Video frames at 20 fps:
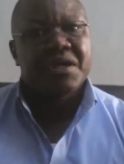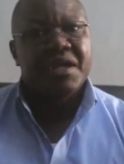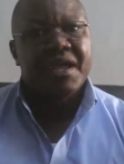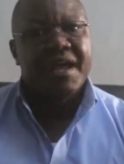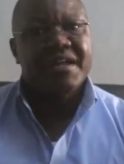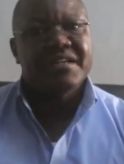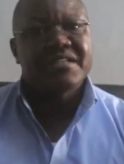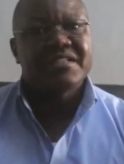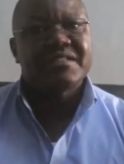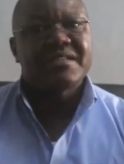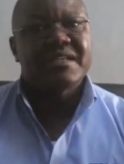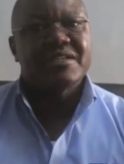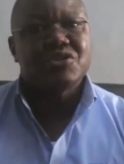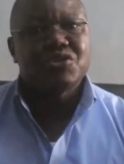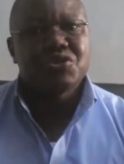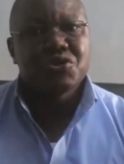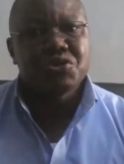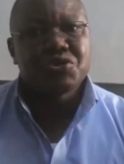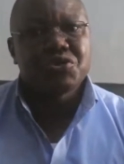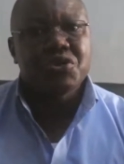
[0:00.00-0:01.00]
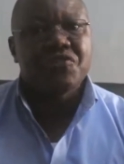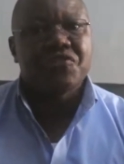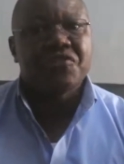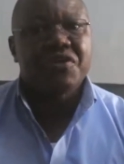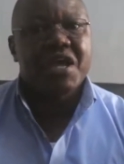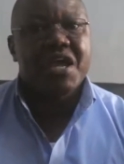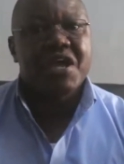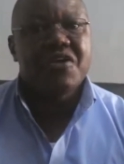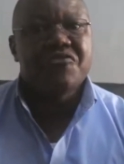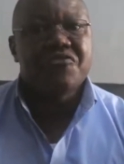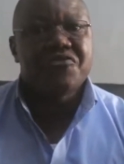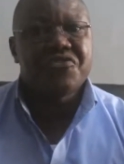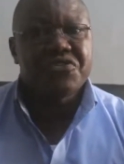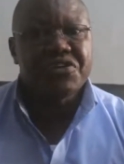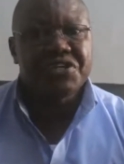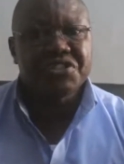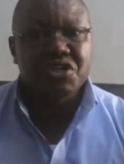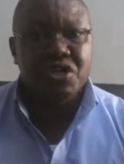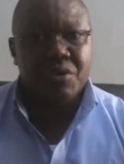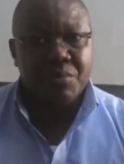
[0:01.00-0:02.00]
And it's a duty of every
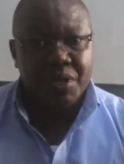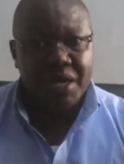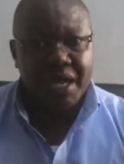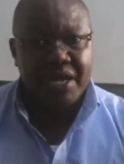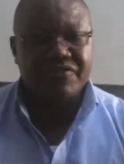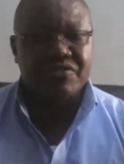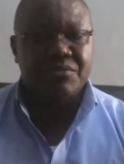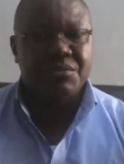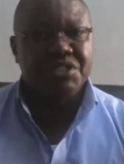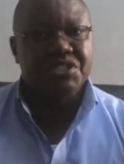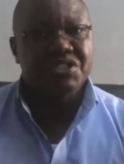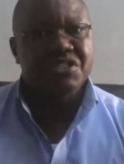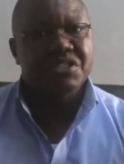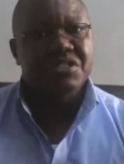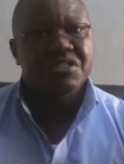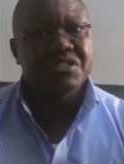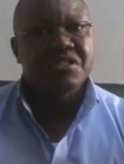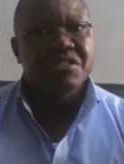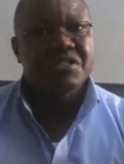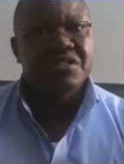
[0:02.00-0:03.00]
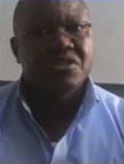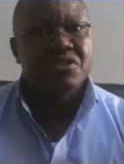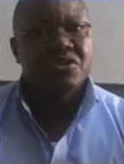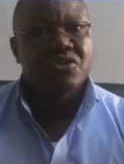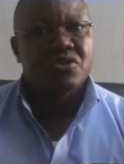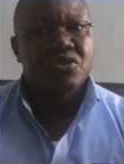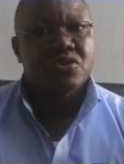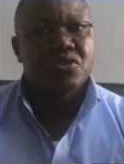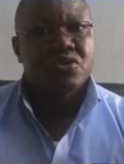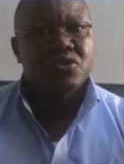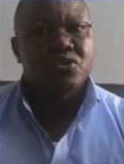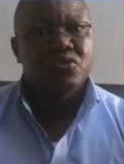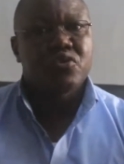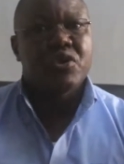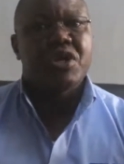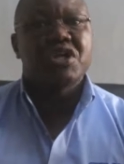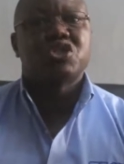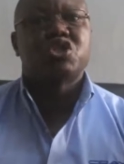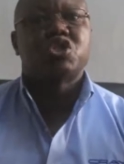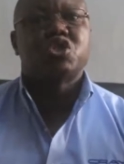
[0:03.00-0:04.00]
reasonable government
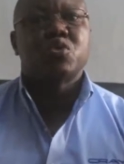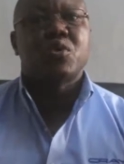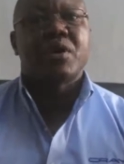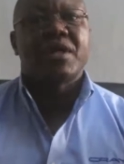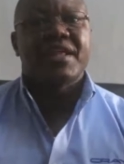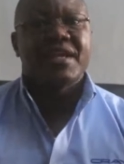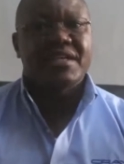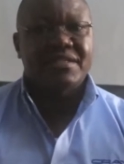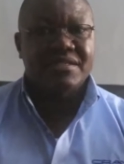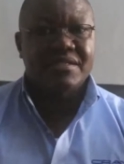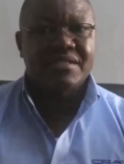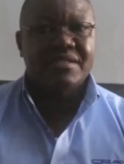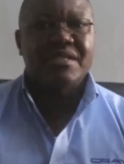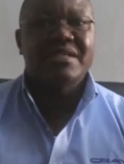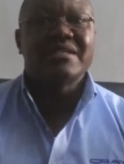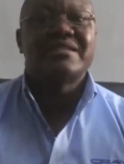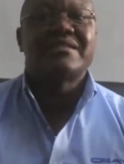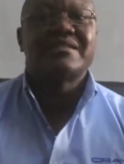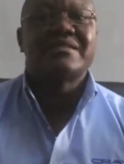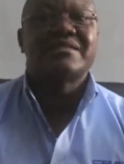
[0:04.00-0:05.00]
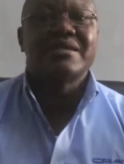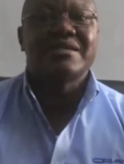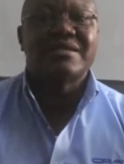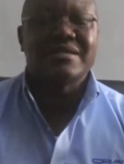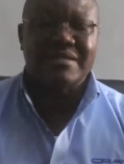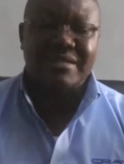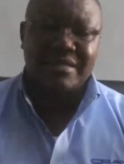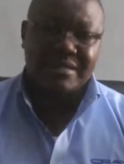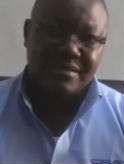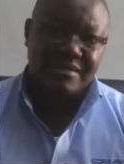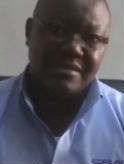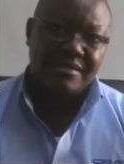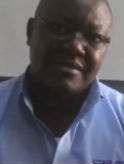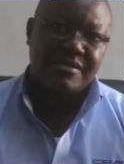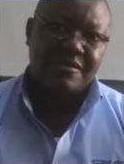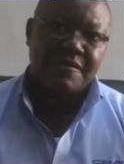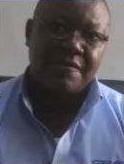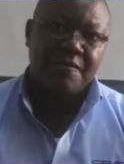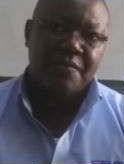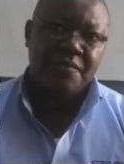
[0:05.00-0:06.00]
to ensure that its citizens
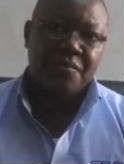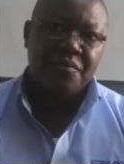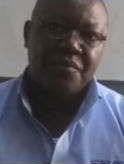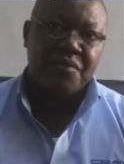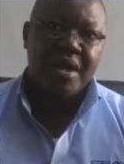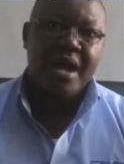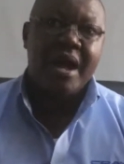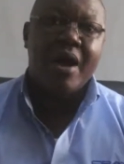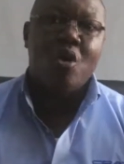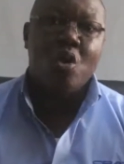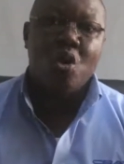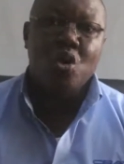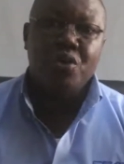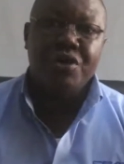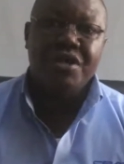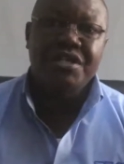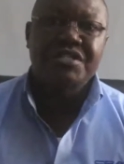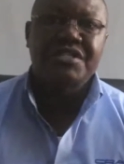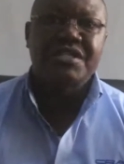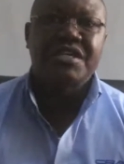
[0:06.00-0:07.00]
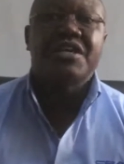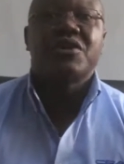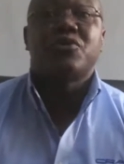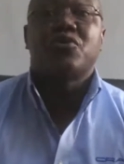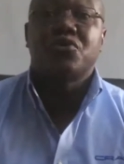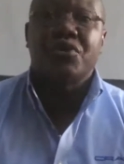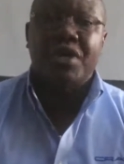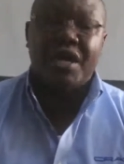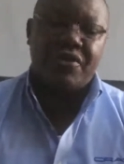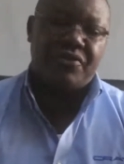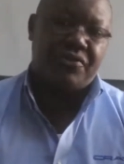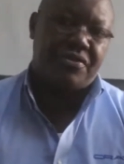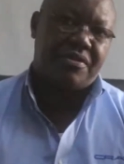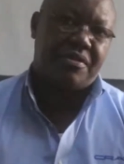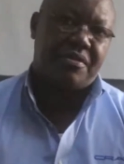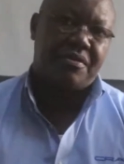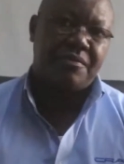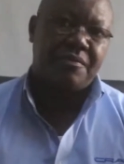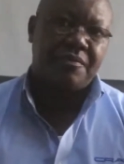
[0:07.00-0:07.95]
are always in good health.